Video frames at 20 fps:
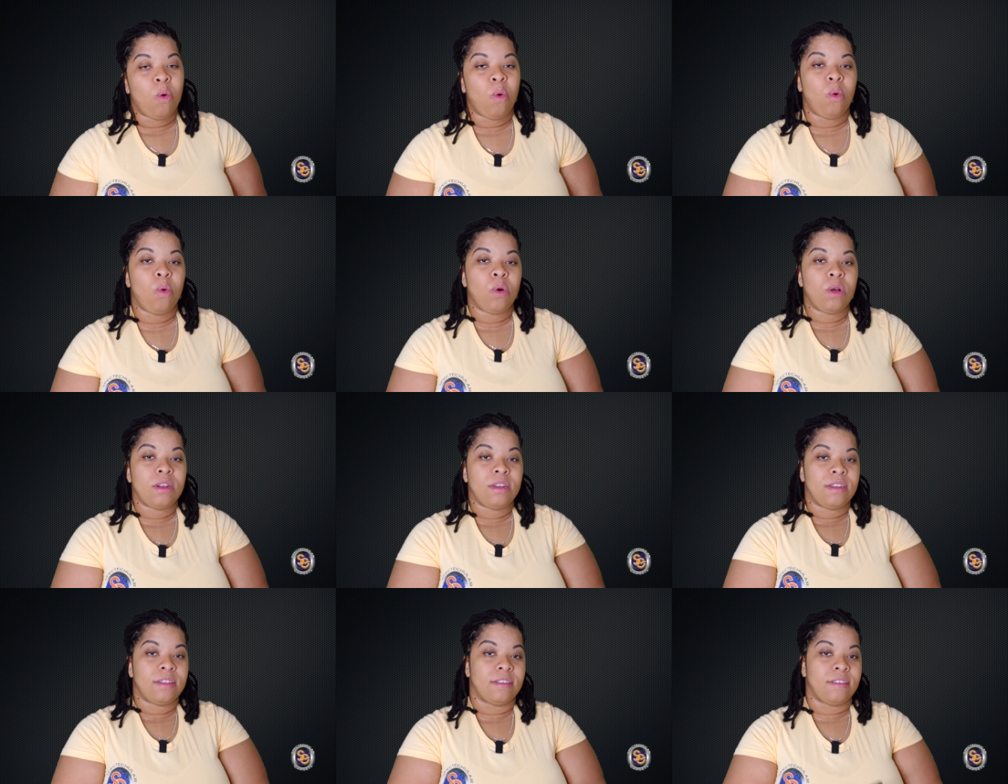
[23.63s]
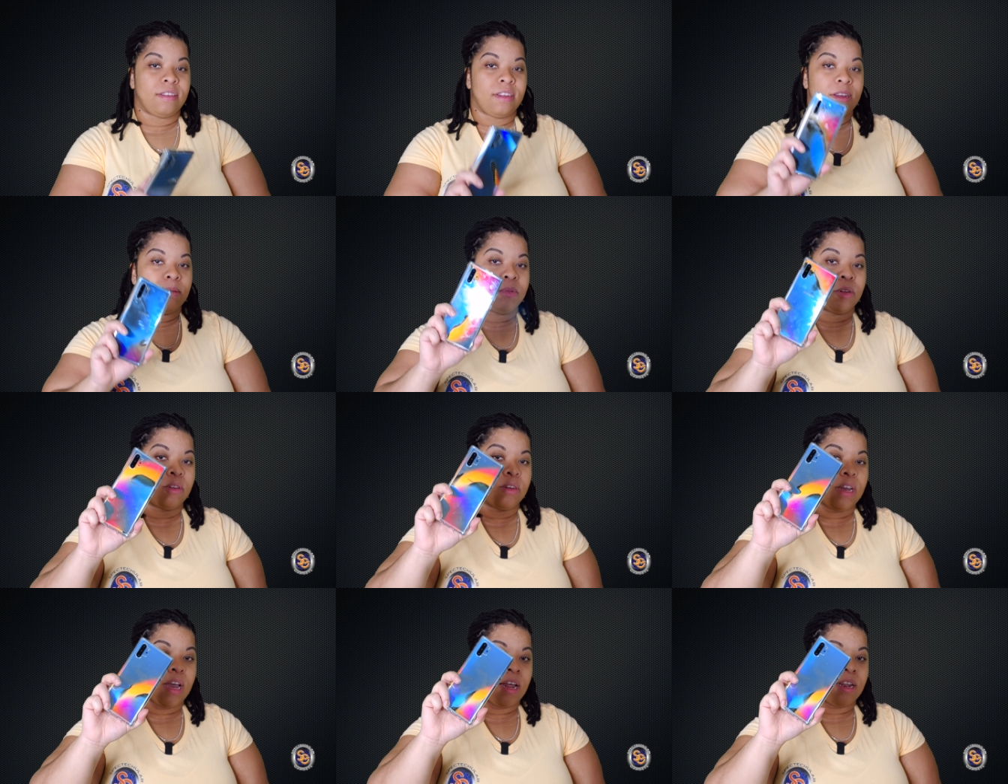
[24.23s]
on the
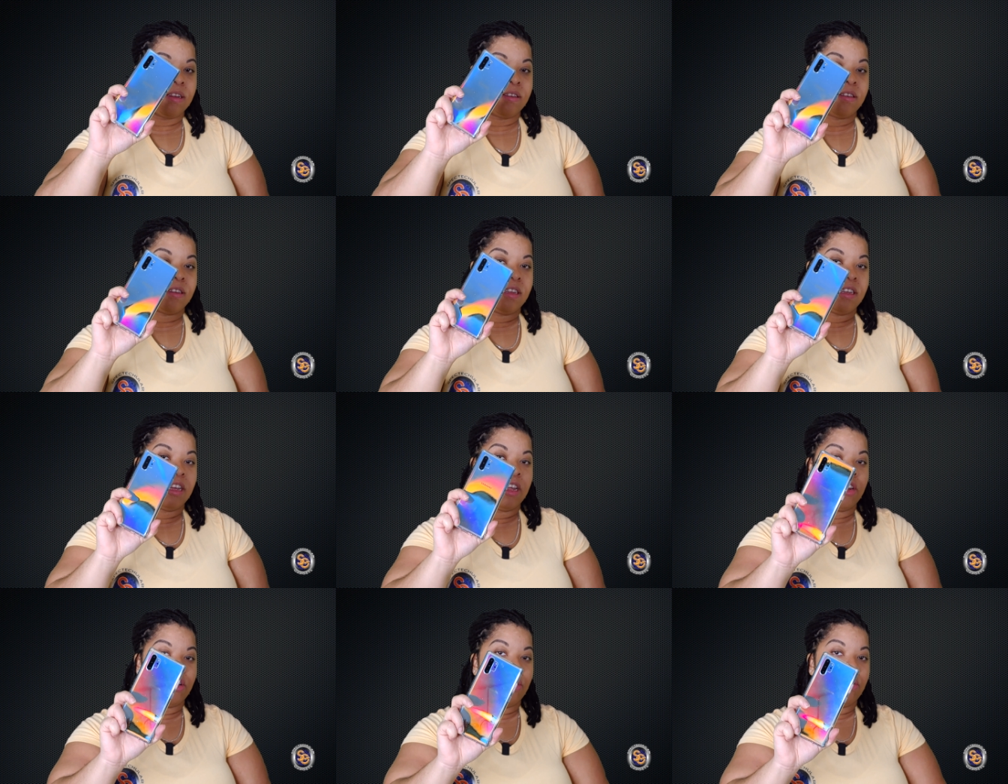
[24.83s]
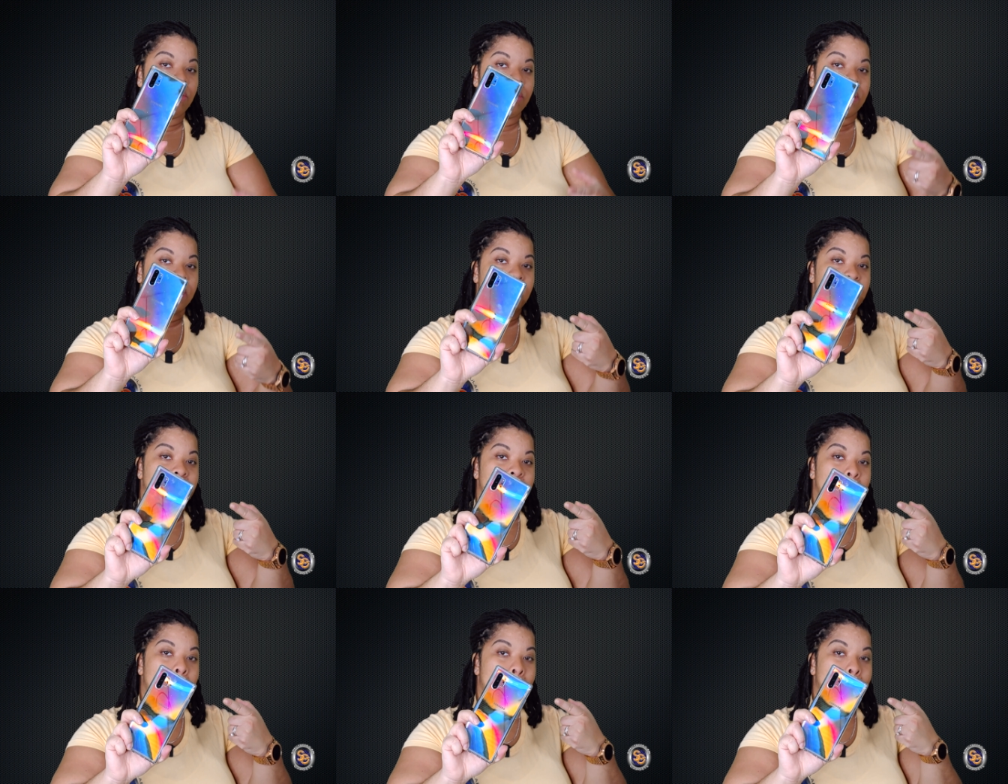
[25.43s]
Samsung Galaxy Note
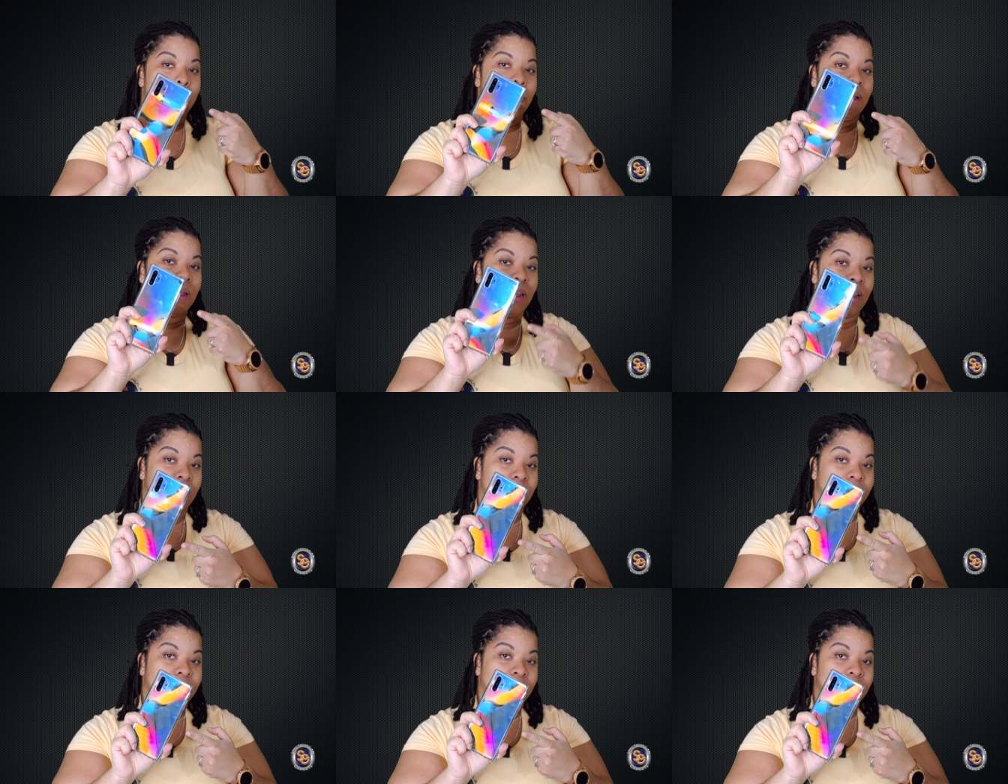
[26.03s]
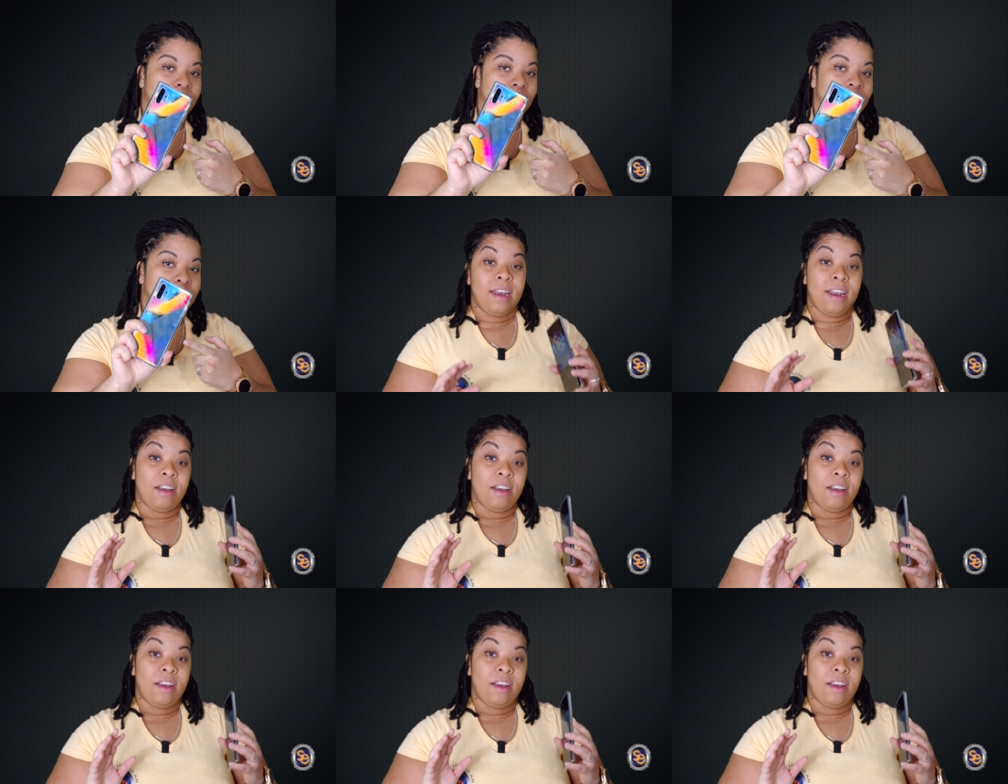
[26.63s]
10 Plus.